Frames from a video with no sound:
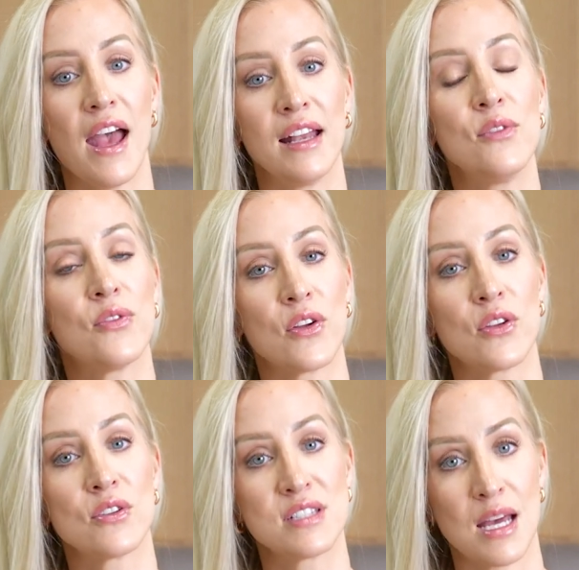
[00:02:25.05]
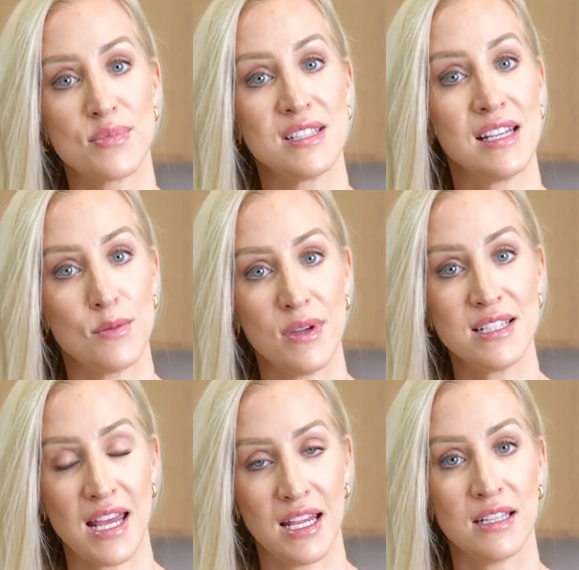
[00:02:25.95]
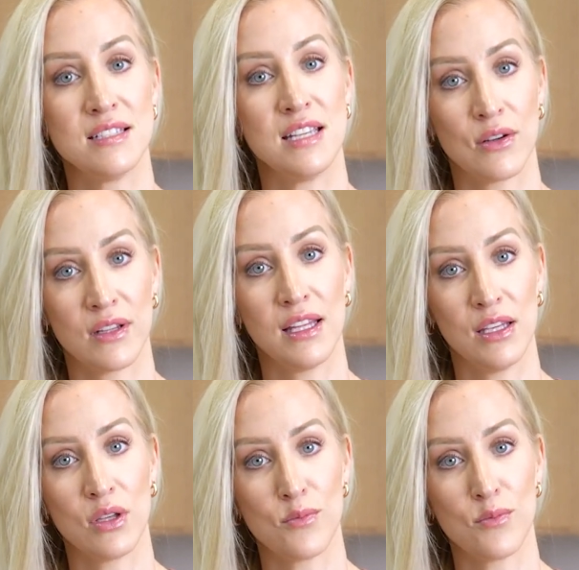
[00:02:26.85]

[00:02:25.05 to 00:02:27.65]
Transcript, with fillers: any further steps need to be taken during the healing